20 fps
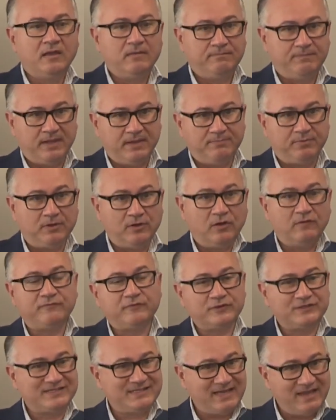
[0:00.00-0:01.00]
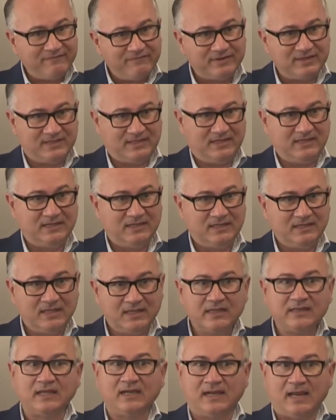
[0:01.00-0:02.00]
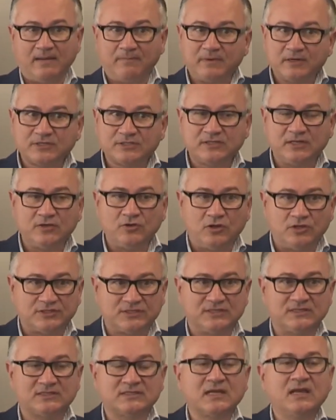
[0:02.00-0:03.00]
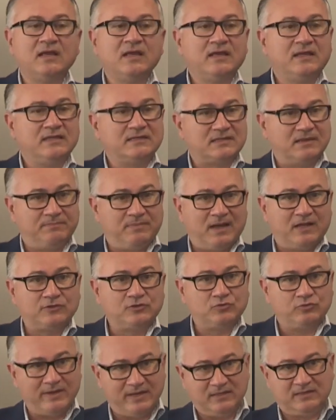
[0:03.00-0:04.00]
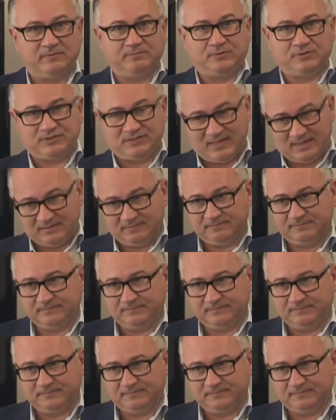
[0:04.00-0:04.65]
people over 70, the lumbar stenosis is about 20%.